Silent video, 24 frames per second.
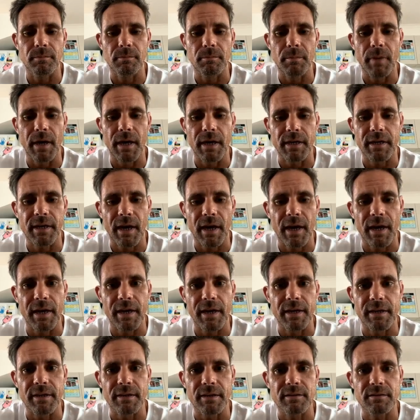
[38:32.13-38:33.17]
make
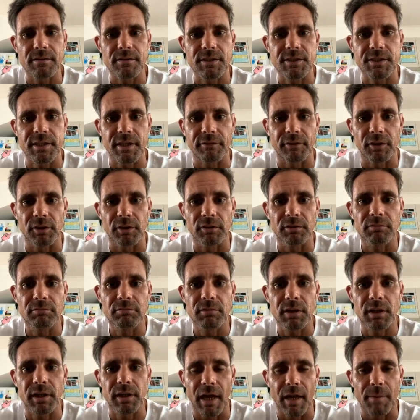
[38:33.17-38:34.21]
a civil
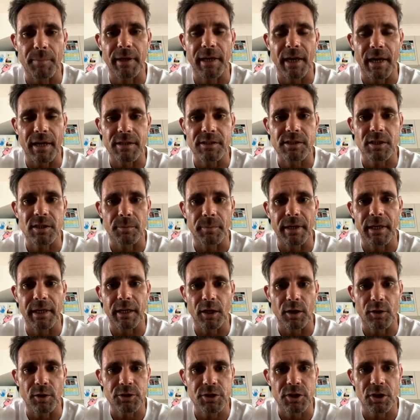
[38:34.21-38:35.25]
claim against them, and it
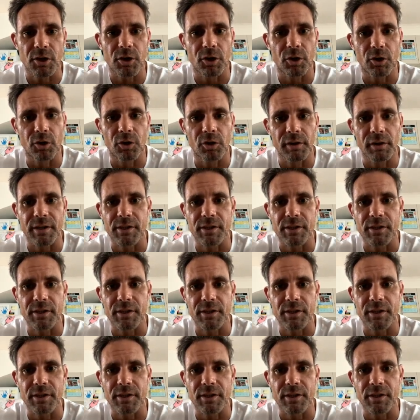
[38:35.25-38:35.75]
goes to court.